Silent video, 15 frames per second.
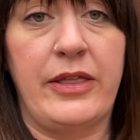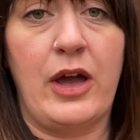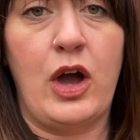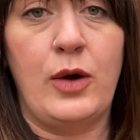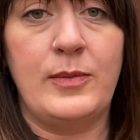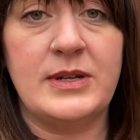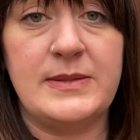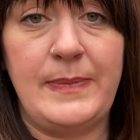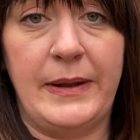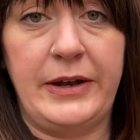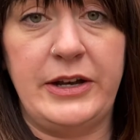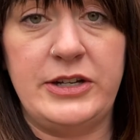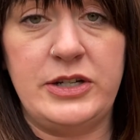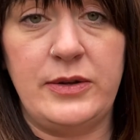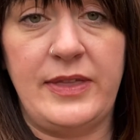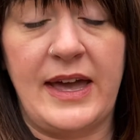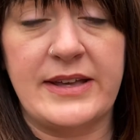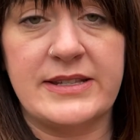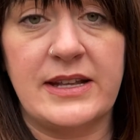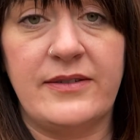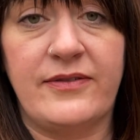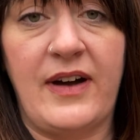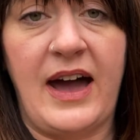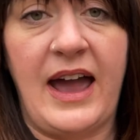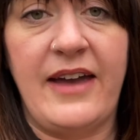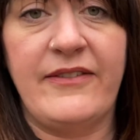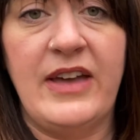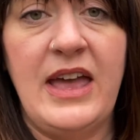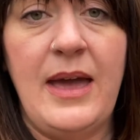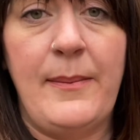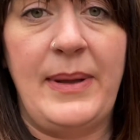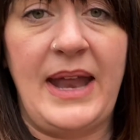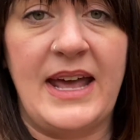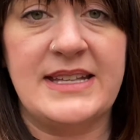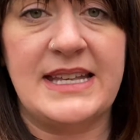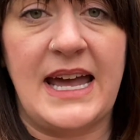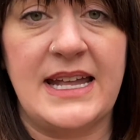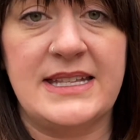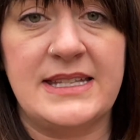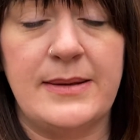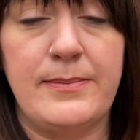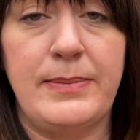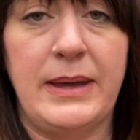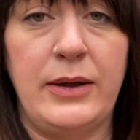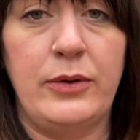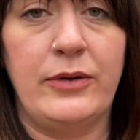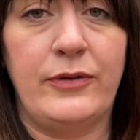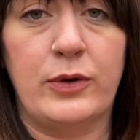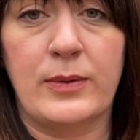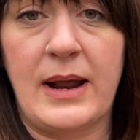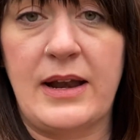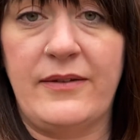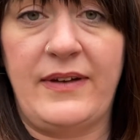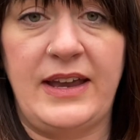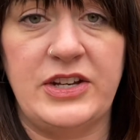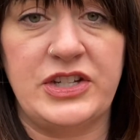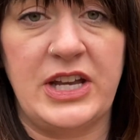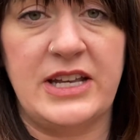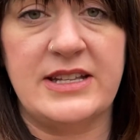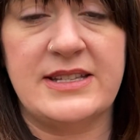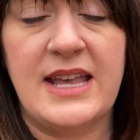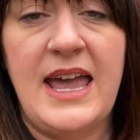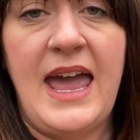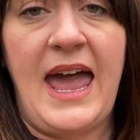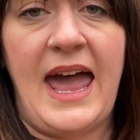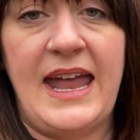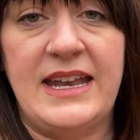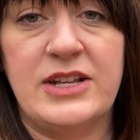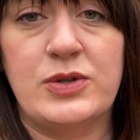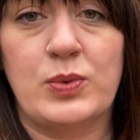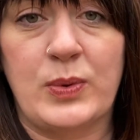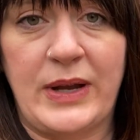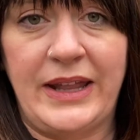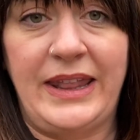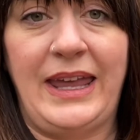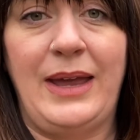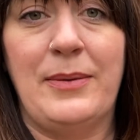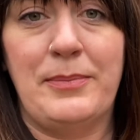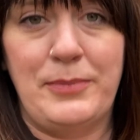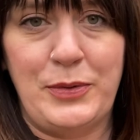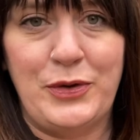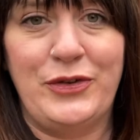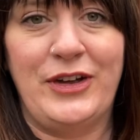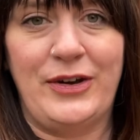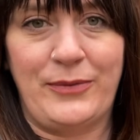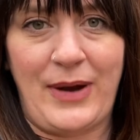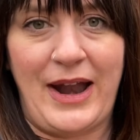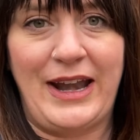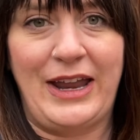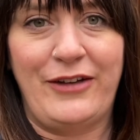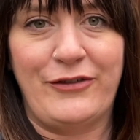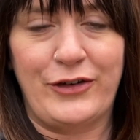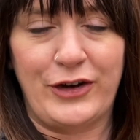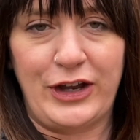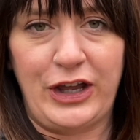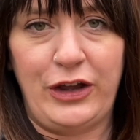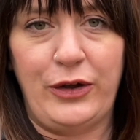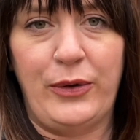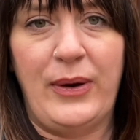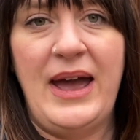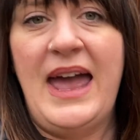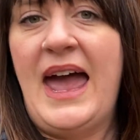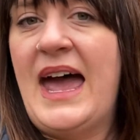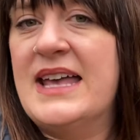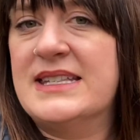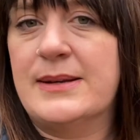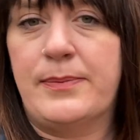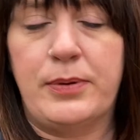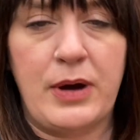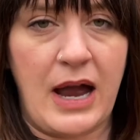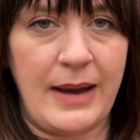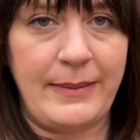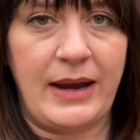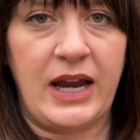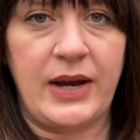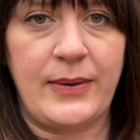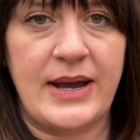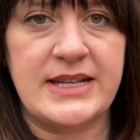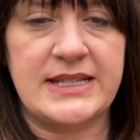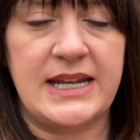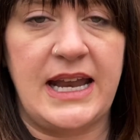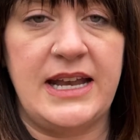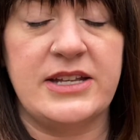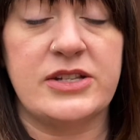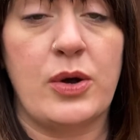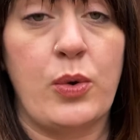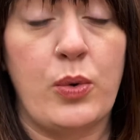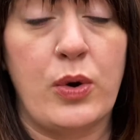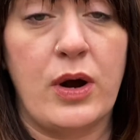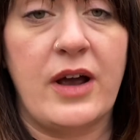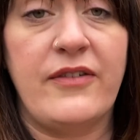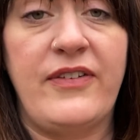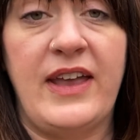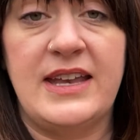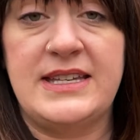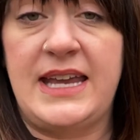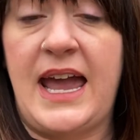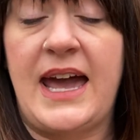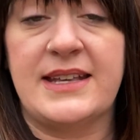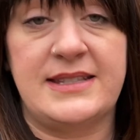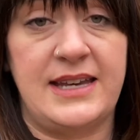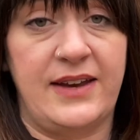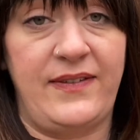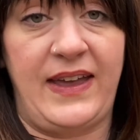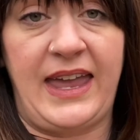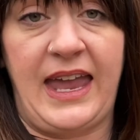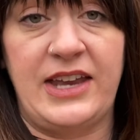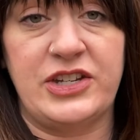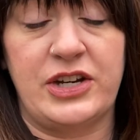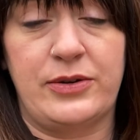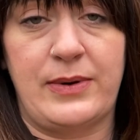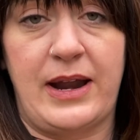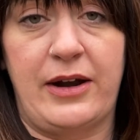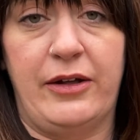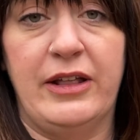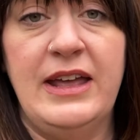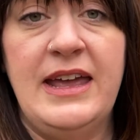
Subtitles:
home was built in 2005, but has had some beautiful renovations and is really move-in ready for you as a primary residence or a fantastic vacation rental,